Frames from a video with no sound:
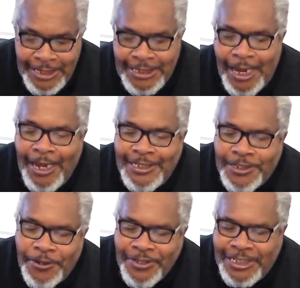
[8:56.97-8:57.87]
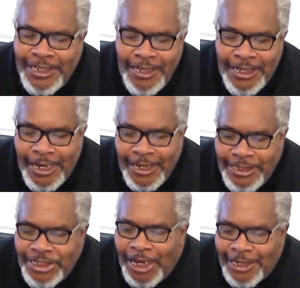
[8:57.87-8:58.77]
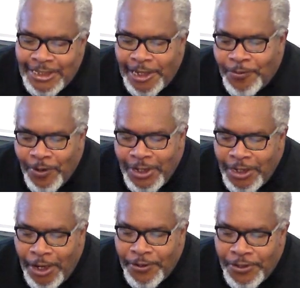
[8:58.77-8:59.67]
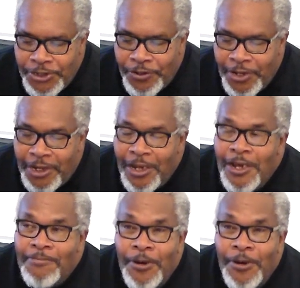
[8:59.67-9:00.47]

Size 13 kids jostling one another, turning